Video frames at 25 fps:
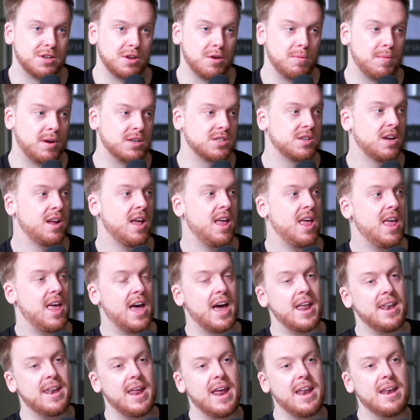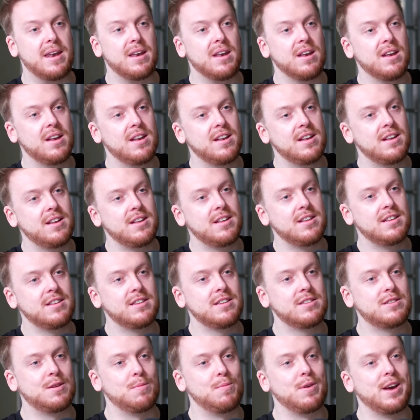too much. And then
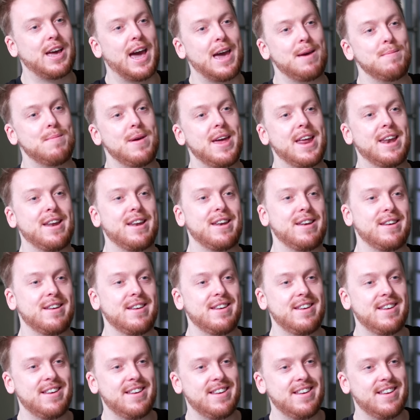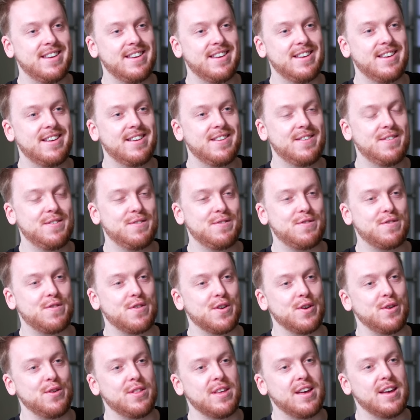someone came in and
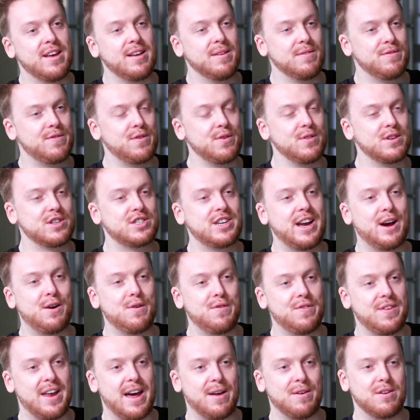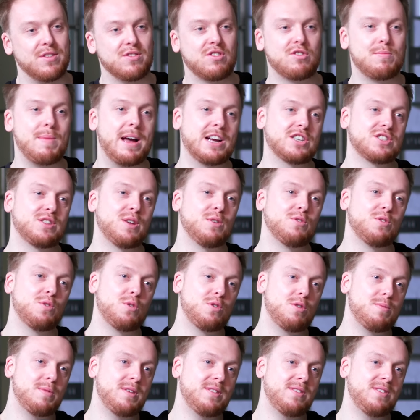threw the threw the shelf down and smashed those
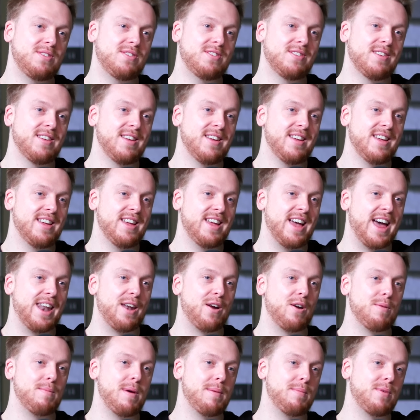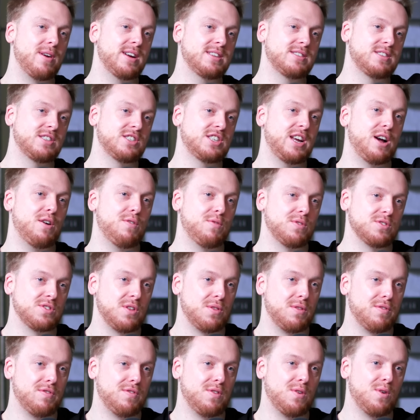ornaments. And I remember as the shelf was
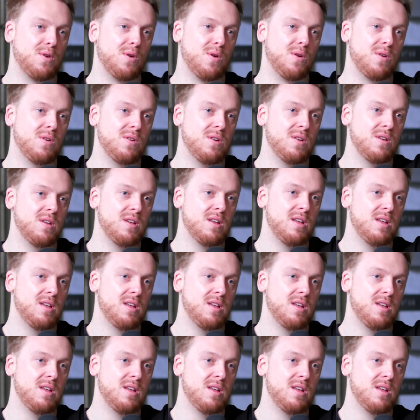on the floor,